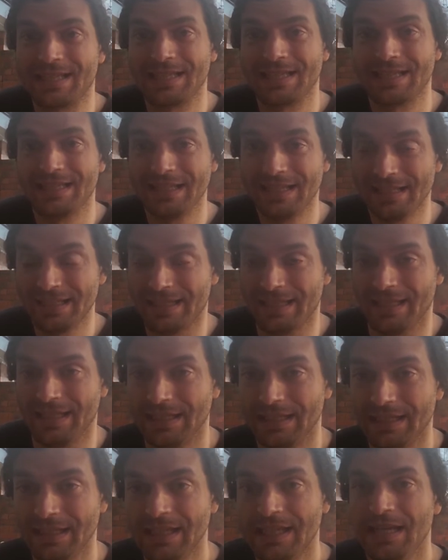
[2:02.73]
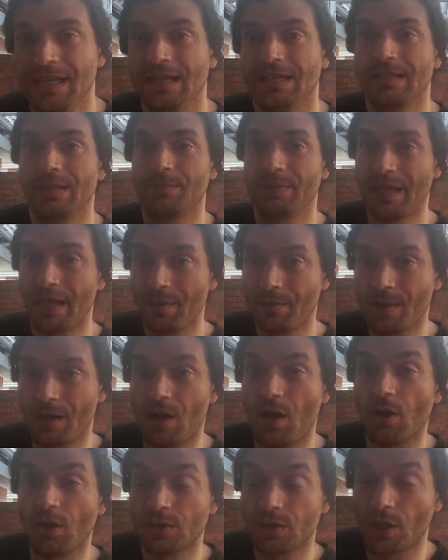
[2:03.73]
season. September
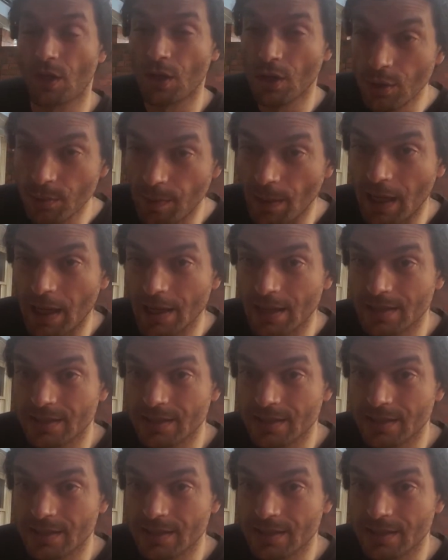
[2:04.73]
and October